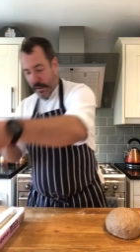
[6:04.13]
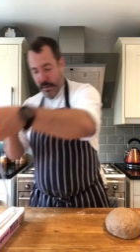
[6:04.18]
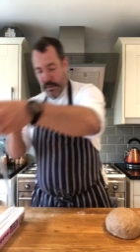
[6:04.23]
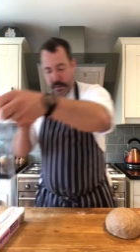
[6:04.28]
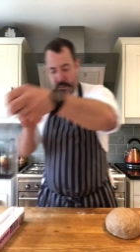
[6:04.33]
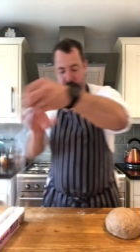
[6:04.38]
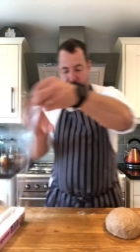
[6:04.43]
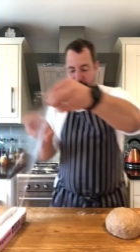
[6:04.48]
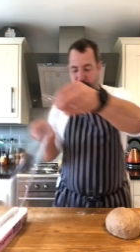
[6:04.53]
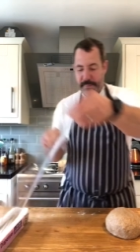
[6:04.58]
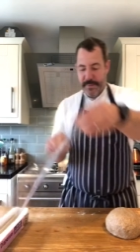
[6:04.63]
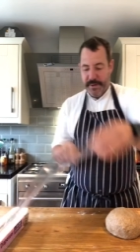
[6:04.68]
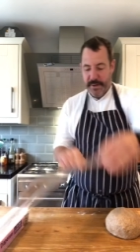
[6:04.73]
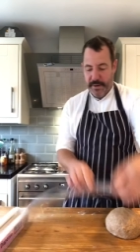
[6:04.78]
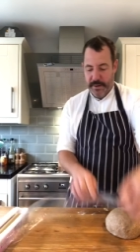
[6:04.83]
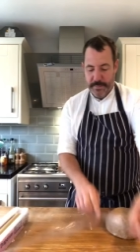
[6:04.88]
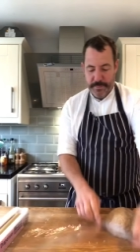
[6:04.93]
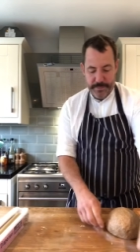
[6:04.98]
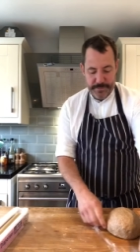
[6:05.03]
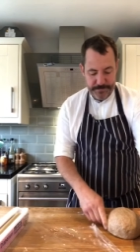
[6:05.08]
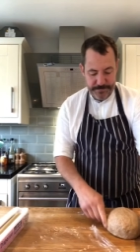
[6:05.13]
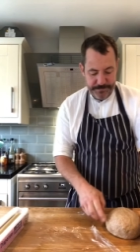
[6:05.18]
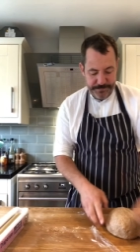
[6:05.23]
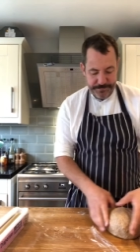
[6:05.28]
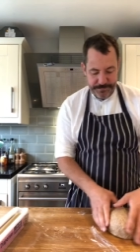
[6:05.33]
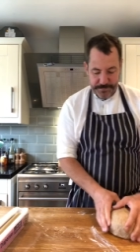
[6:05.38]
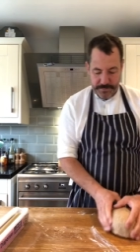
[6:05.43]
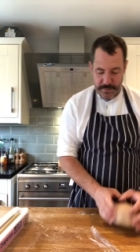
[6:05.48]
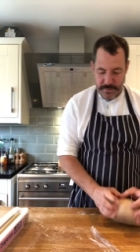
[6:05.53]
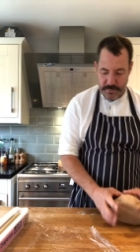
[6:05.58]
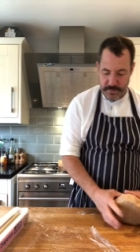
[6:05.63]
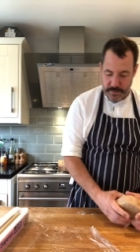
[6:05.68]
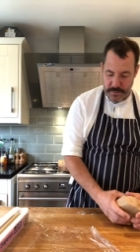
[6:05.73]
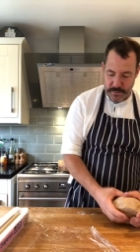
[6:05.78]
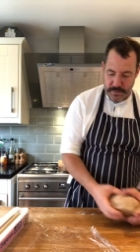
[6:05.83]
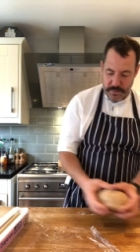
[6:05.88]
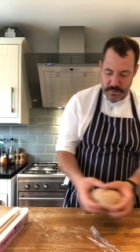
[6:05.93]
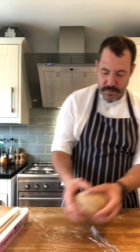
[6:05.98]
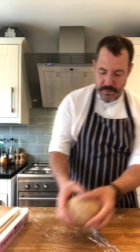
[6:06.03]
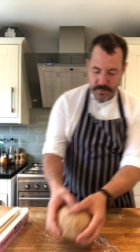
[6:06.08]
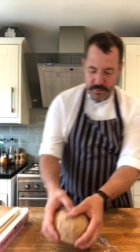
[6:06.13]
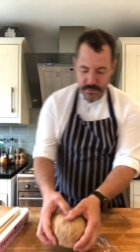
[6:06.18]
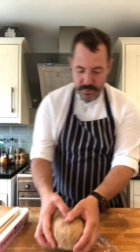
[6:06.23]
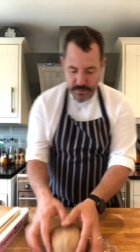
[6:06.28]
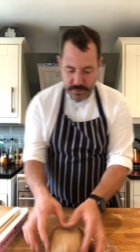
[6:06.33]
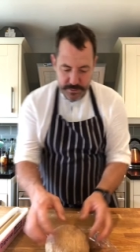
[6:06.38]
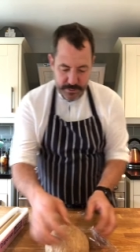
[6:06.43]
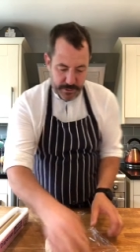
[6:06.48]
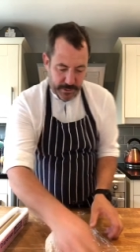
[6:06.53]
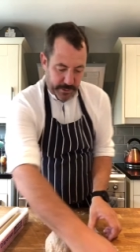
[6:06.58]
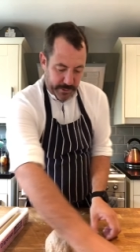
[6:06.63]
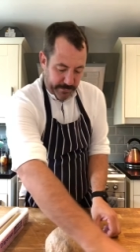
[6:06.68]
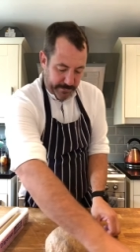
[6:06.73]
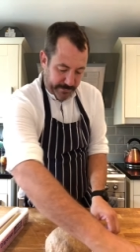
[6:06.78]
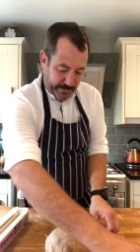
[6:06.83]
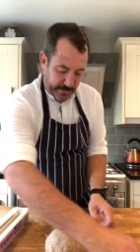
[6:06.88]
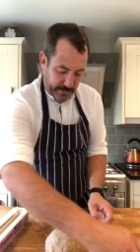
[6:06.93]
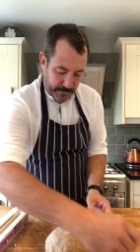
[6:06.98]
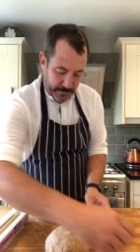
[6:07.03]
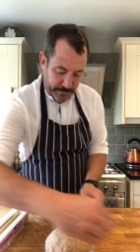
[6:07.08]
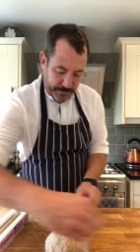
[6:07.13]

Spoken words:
wrap it up in the cling film